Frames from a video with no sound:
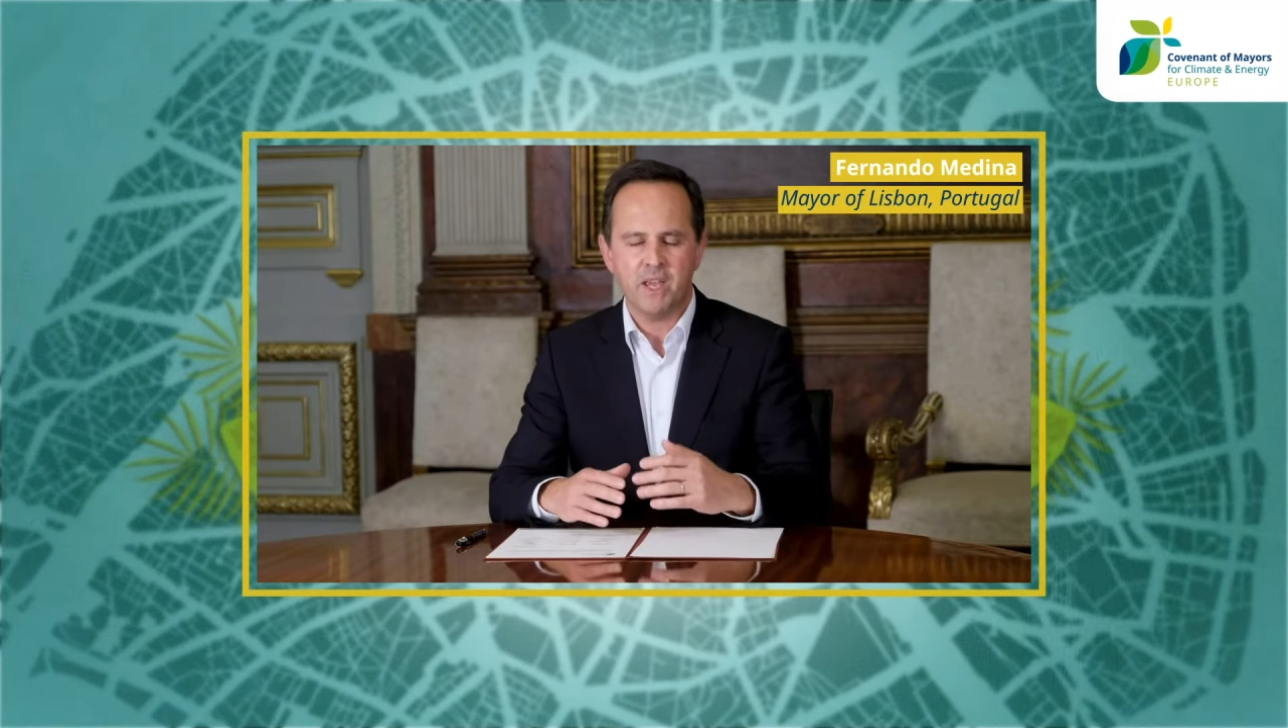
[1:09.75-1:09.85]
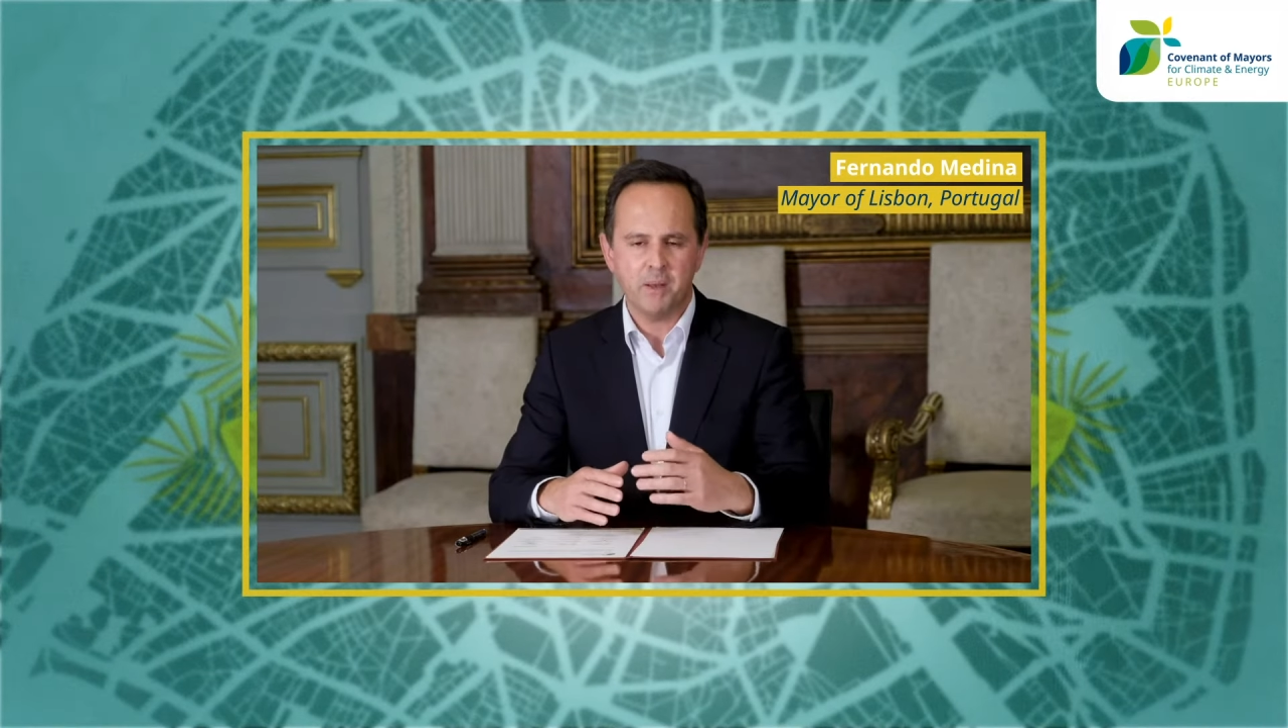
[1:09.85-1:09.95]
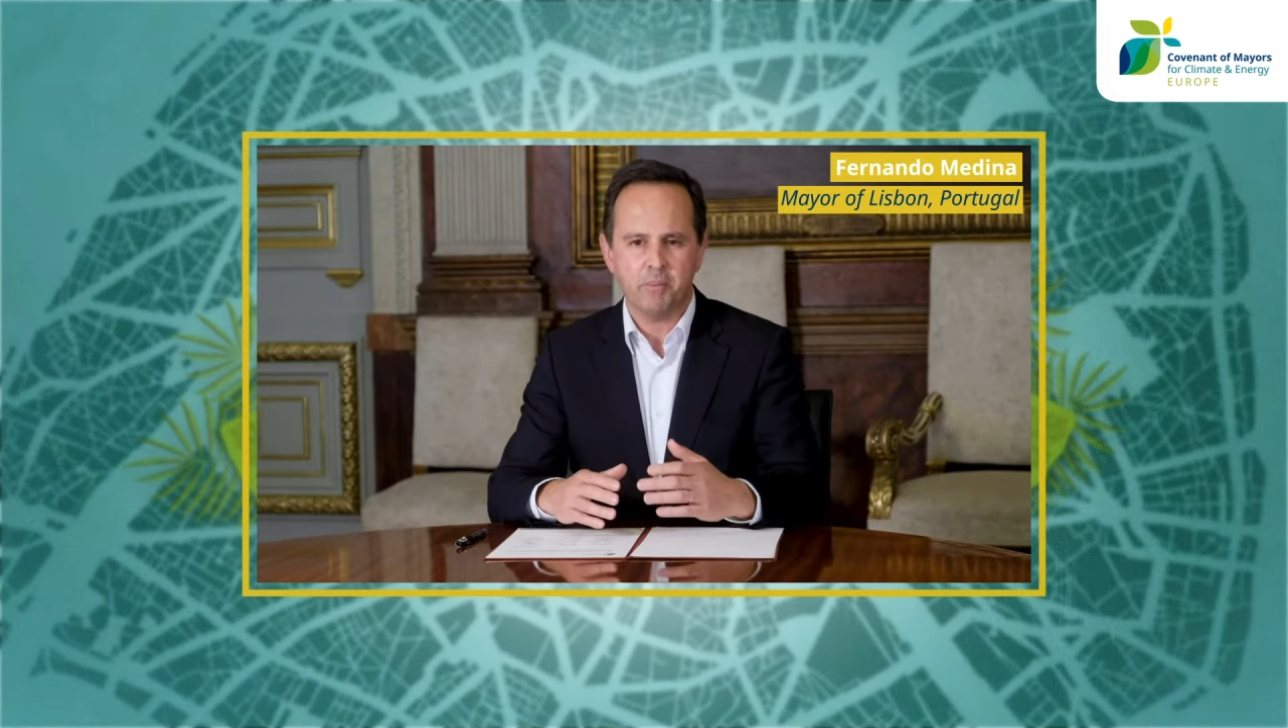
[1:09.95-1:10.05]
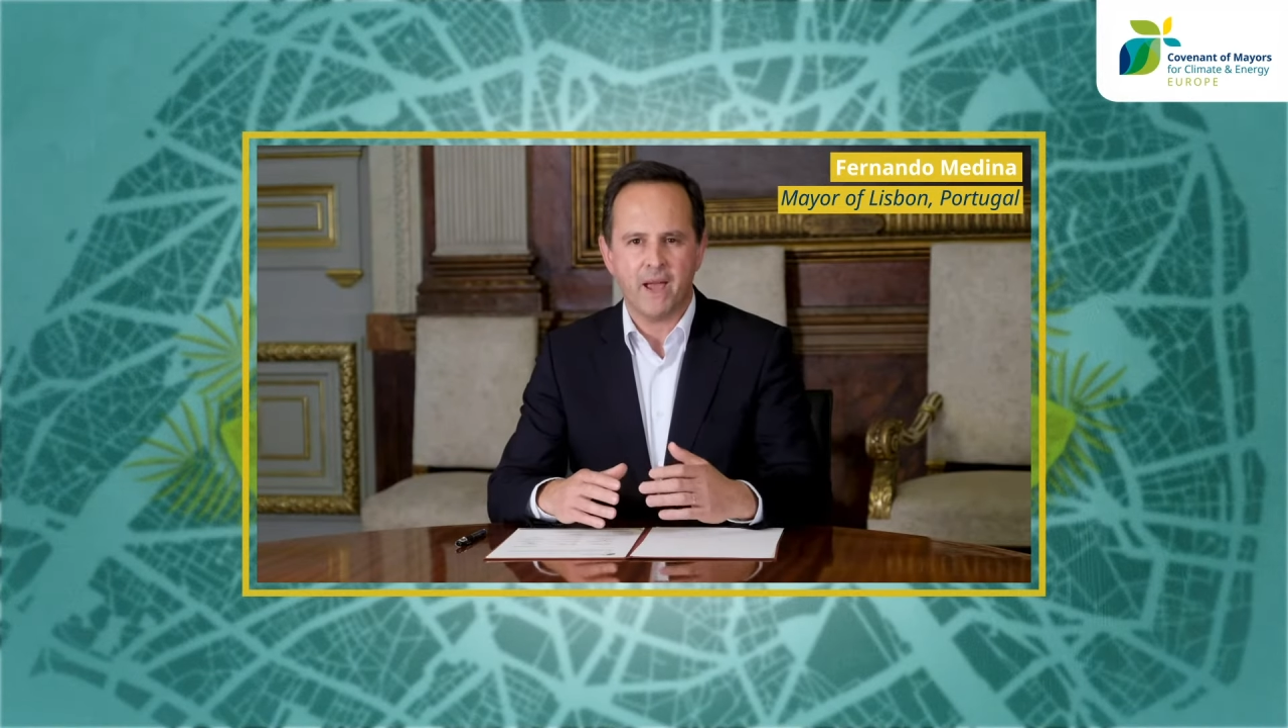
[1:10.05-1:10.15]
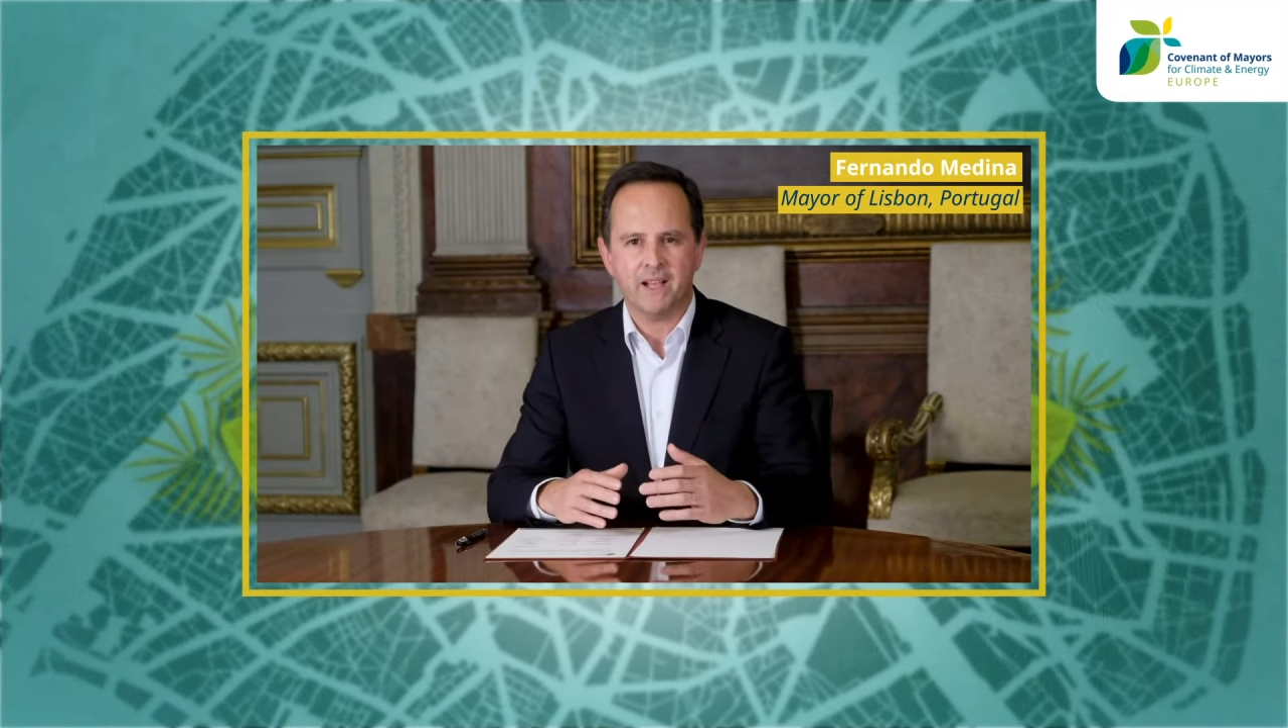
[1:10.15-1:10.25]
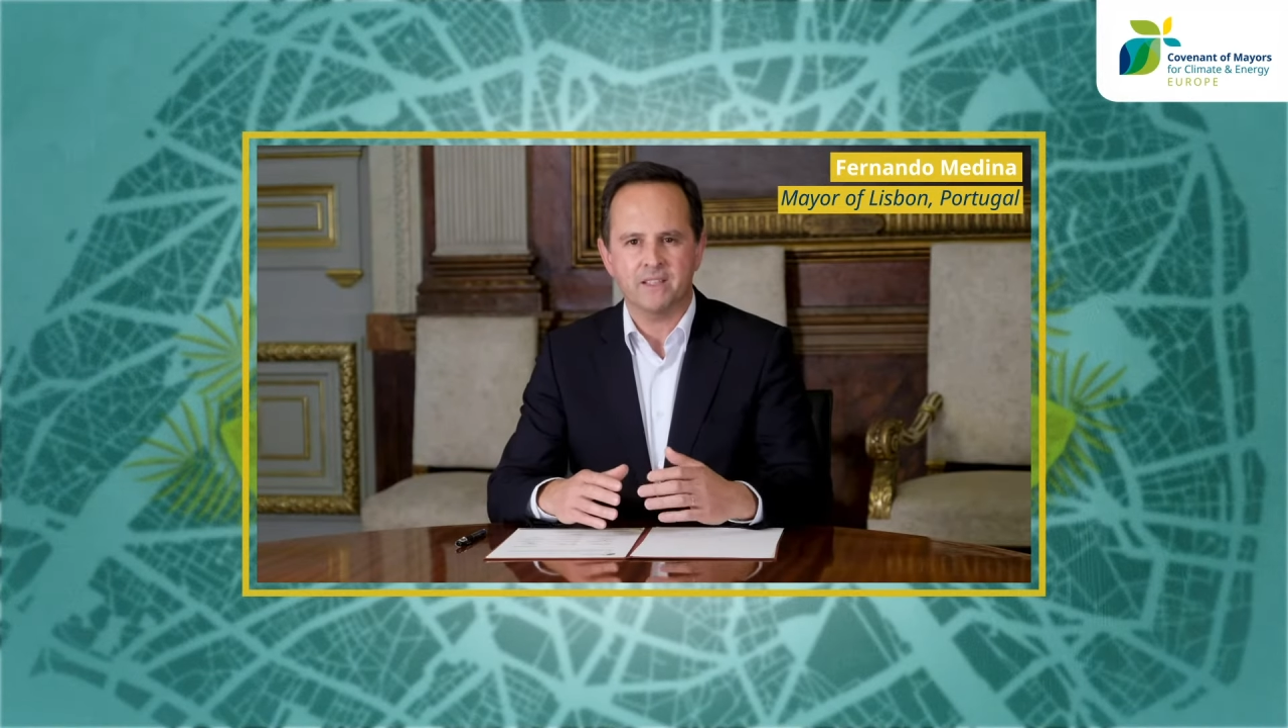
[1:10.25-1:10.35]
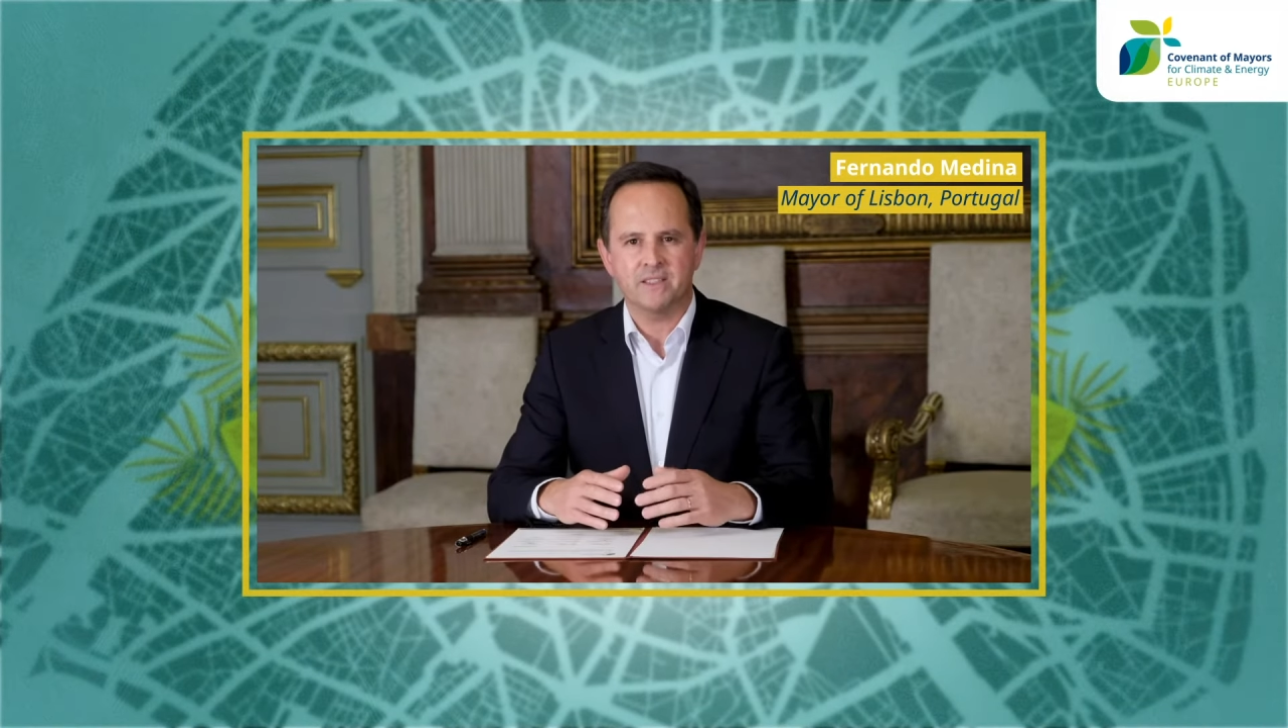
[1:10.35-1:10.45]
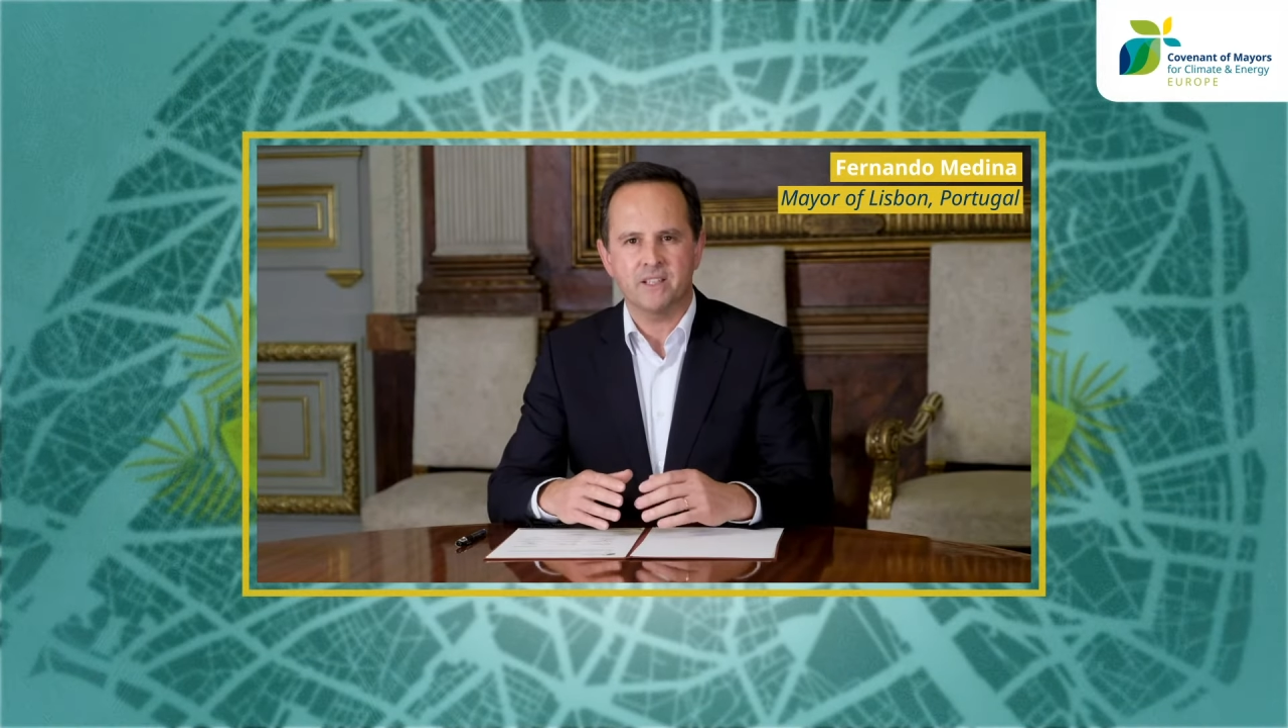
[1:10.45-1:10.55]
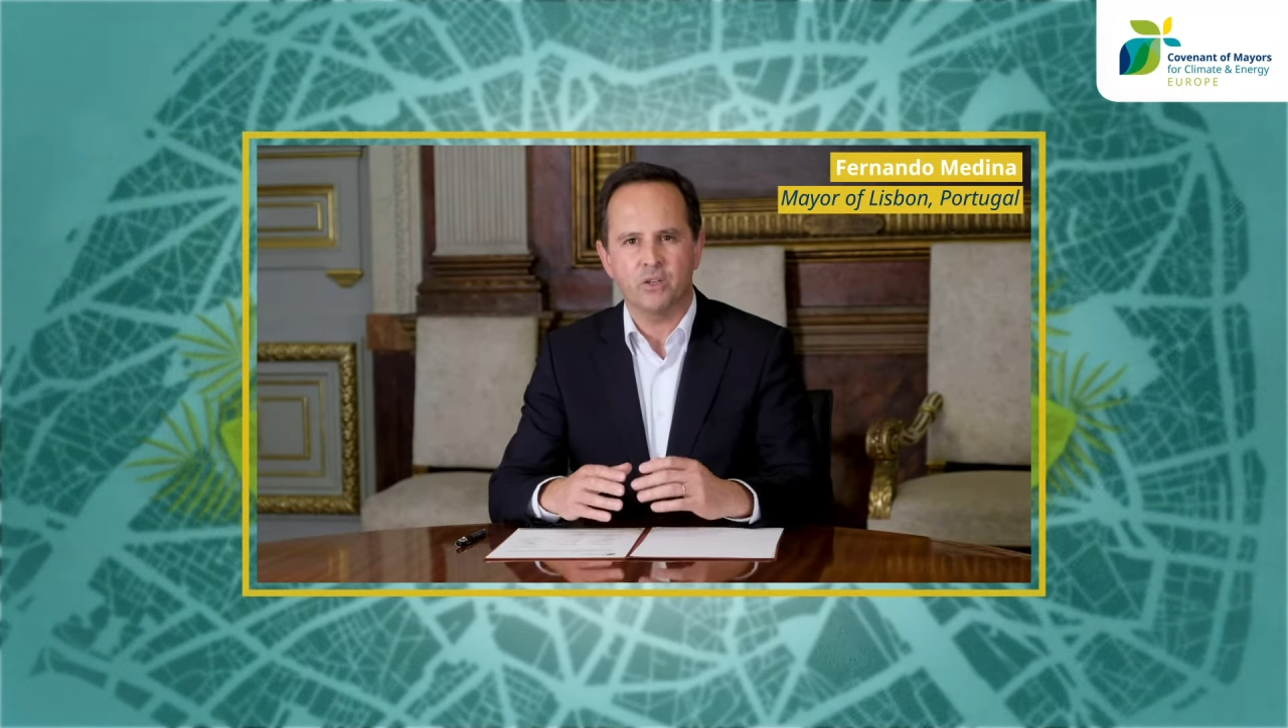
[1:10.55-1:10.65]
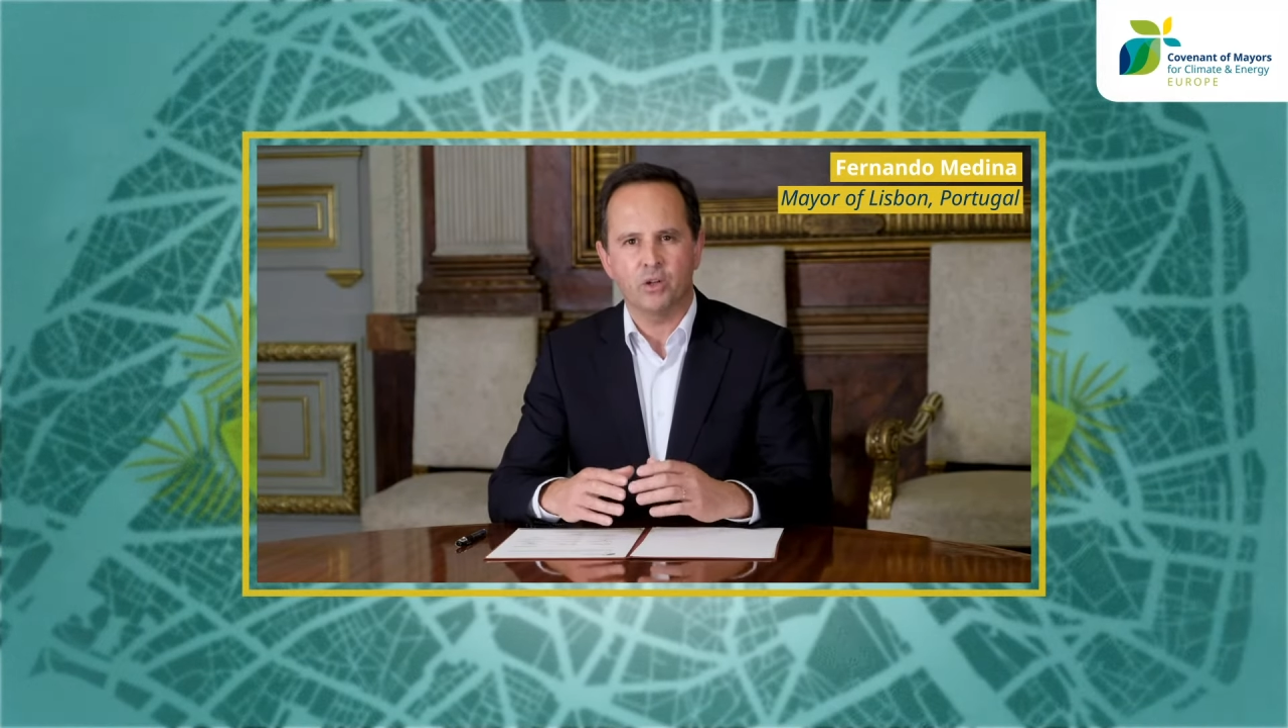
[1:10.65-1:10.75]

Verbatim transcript: impacts in